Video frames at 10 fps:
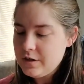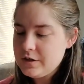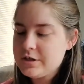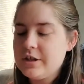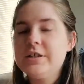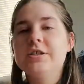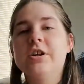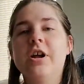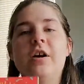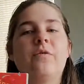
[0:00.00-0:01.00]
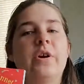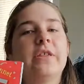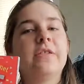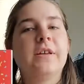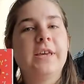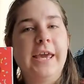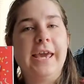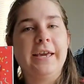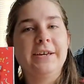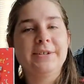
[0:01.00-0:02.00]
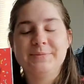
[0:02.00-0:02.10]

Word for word: So let's start off with Cake.